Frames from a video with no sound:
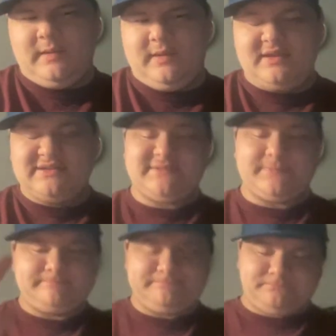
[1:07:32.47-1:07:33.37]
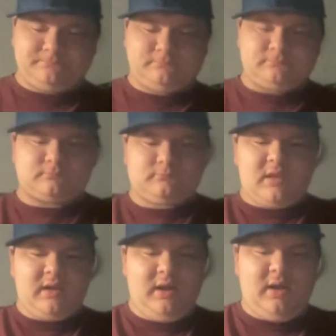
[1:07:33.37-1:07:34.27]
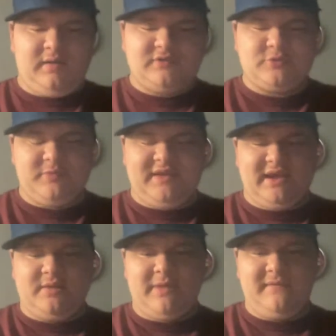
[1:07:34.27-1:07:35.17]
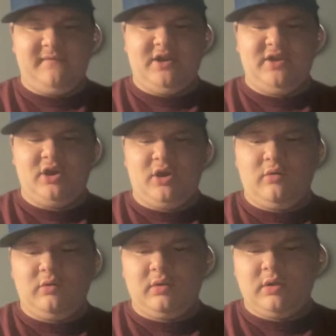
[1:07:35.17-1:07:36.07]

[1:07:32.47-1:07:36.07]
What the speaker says: This will be the end of my video.